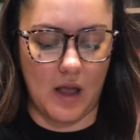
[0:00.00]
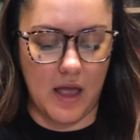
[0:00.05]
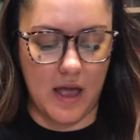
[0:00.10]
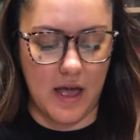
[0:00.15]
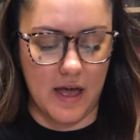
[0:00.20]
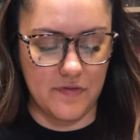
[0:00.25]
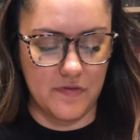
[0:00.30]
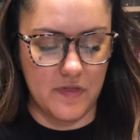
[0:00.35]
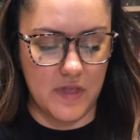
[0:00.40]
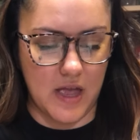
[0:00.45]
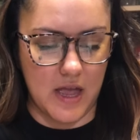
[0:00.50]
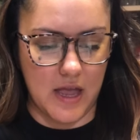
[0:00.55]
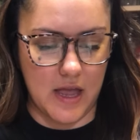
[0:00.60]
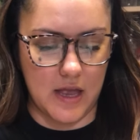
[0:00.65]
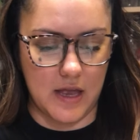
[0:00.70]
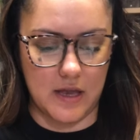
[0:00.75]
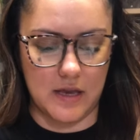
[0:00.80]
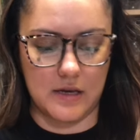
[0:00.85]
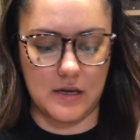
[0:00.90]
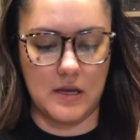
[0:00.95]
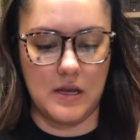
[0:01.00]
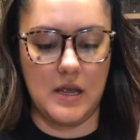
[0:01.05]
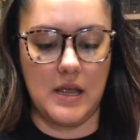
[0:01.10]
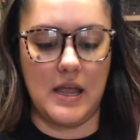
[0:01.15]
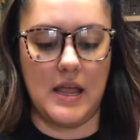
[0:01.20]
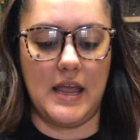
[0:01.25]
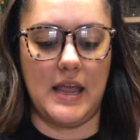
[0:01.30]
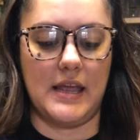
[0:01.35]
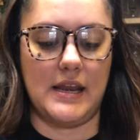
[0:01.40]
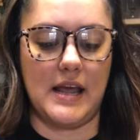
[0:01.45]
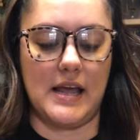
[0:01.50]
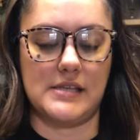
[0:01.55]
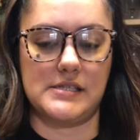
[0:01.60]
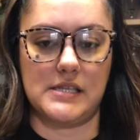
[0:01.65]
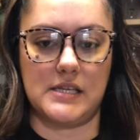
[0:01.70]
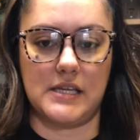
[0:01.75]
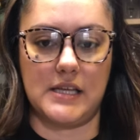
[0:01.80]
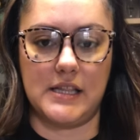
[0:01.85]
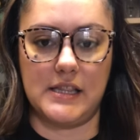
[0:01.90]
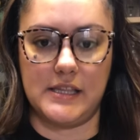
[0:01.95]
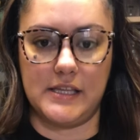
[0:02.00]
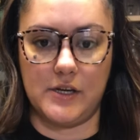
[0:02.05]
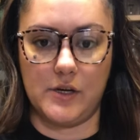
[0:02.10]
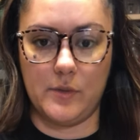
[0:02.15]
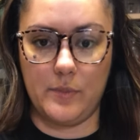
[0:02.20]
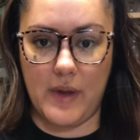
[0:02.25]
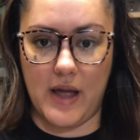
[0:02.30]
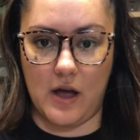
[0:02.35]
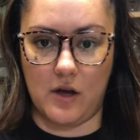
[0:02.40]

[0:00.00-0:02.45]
and then it has a clear